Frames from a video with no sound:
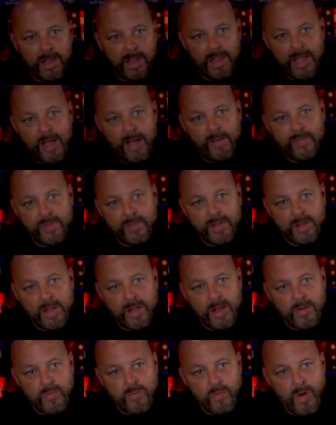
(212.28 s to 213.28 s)
the left
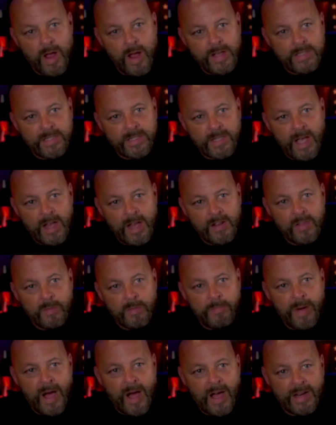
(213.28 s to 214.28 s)
and right side of the
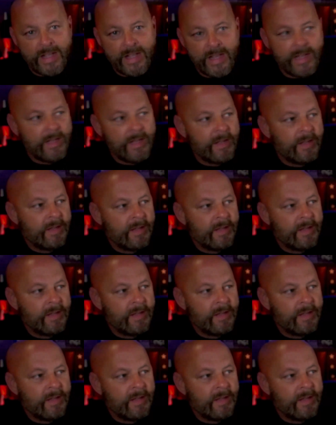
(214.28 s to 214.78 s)
body.